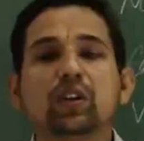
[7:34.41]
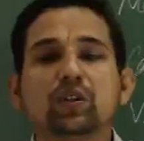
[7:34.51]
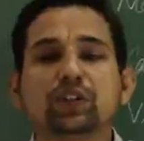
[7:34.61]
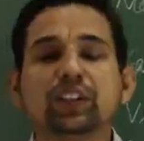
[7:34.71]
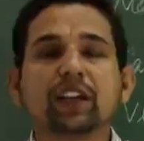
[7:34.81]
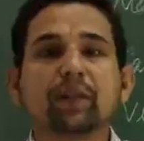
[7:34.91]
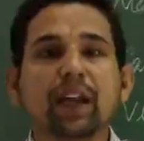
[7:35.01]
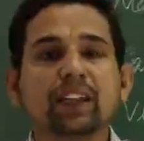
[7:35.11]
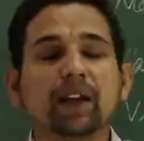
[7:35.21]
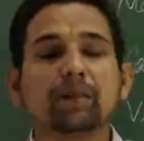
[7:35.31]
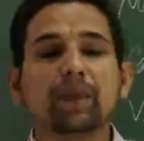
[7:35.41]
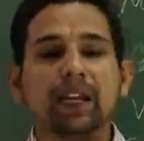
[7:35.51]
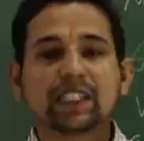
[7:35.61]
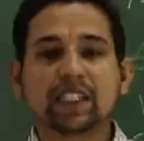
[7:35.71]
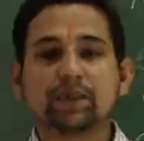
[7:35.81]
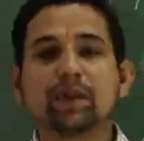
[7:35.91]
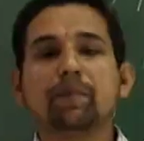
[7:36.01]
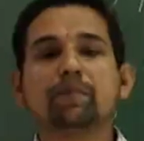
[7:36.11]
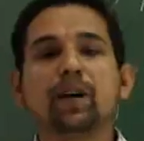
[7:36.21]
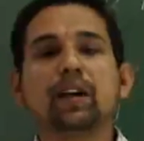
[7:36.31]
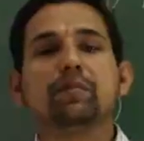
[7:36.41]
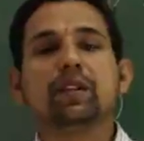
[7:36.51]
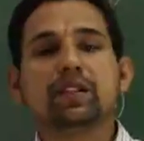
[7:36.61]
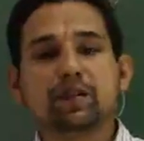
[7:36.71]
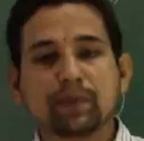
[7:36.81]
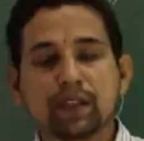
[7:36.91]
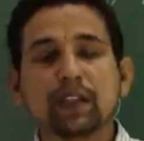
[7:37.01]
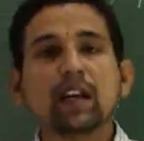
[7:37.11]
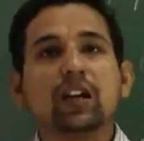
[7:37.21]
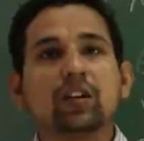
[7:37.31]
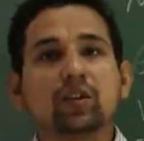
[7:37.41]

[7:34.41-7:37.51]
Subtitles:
to determine the maximum permissible